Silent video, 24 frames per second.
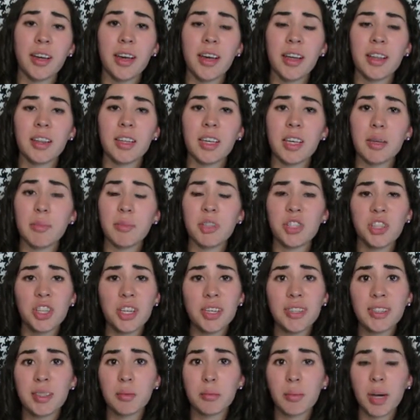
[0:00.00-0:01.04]
The
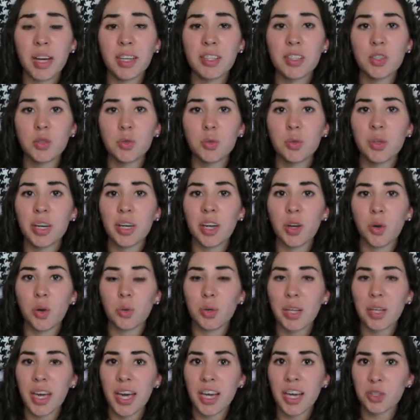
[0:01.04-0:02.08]
machines at my school can
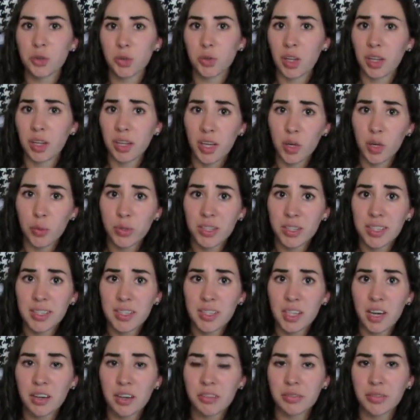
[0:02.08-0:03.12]
only handle the liquid
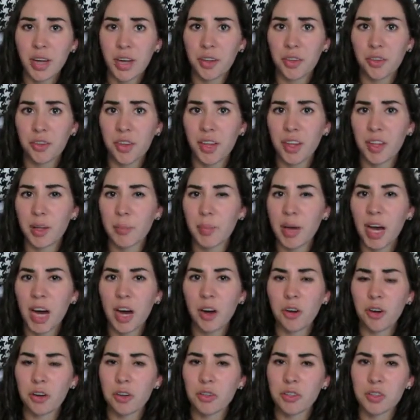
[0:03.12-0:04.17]
stuff rather than the
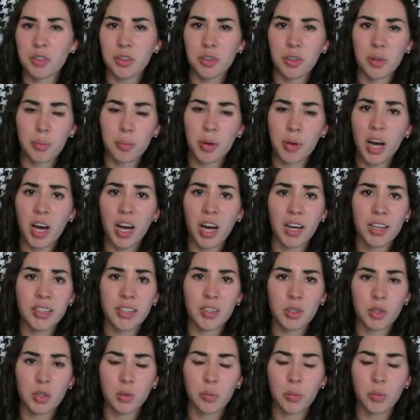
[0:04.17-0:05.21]
powders or the
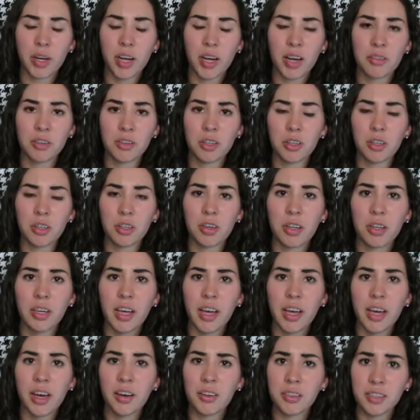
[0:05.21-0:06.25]
pods or whatever
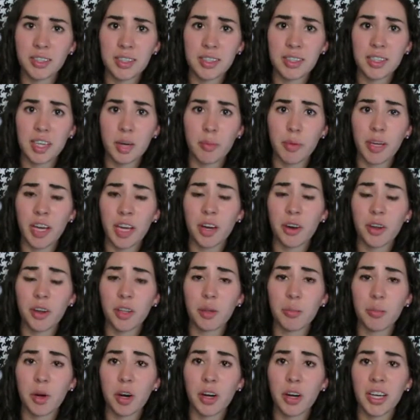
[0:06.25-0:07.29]
else is coming out on
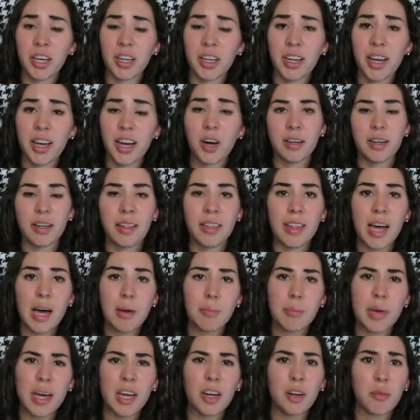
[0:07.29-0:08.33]
the market now.
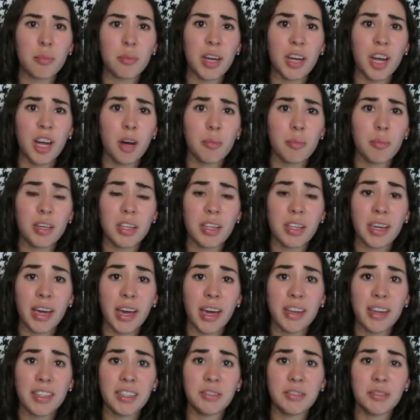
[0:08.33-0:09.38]
That may or may not be the
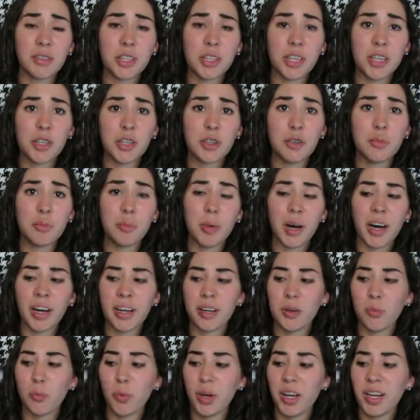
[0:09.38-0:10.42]
case for you,
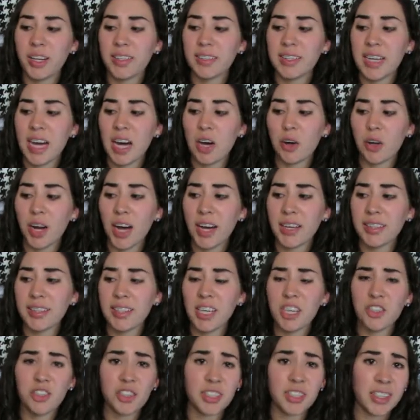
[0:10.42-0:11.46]
but when in doubt, I
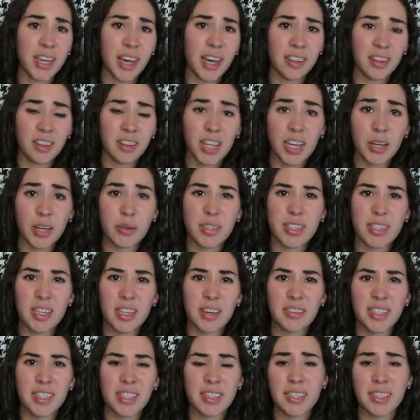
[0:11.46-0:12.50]
say just get the liquid
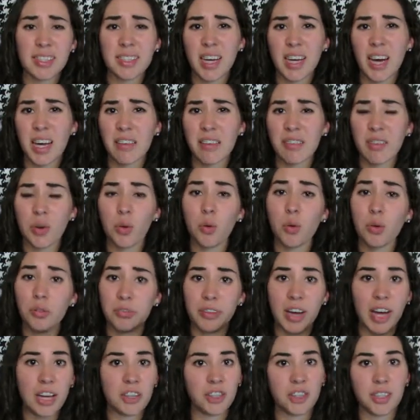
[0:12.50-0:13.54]
stuff since it's kind of the
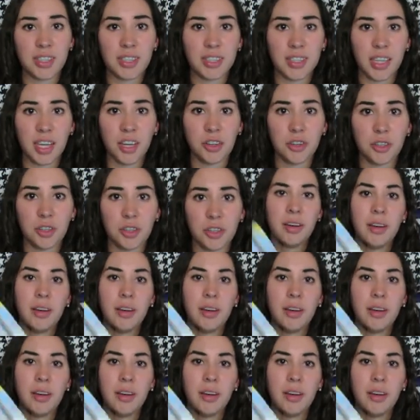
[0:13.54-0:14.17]
old-fashioned standard.